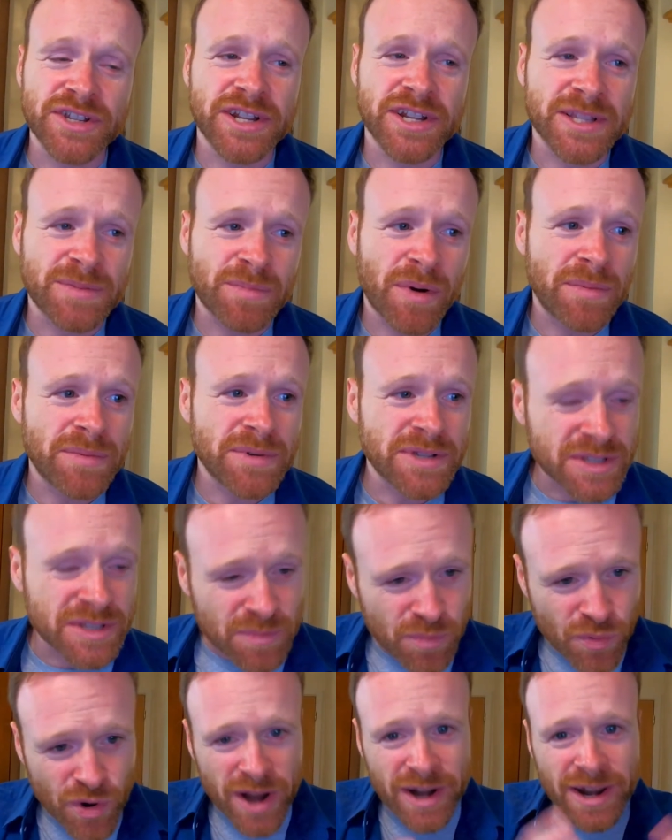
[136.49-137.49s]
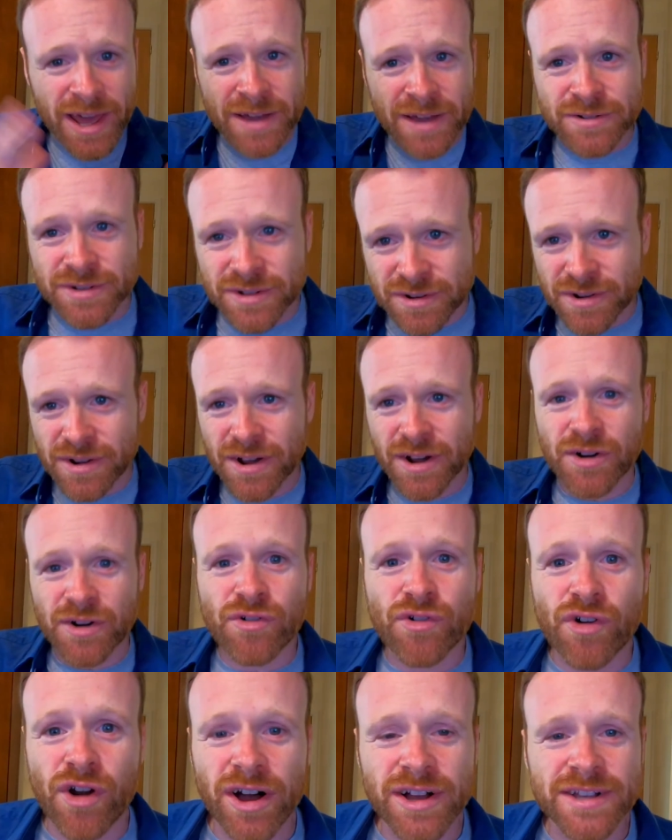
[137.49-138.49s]
and it's probably spread out
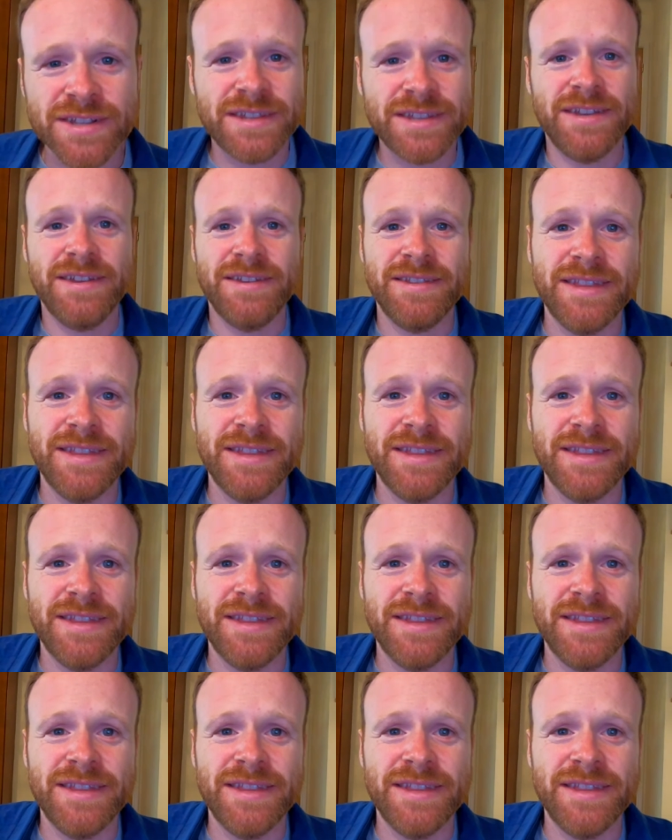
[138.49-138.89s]
across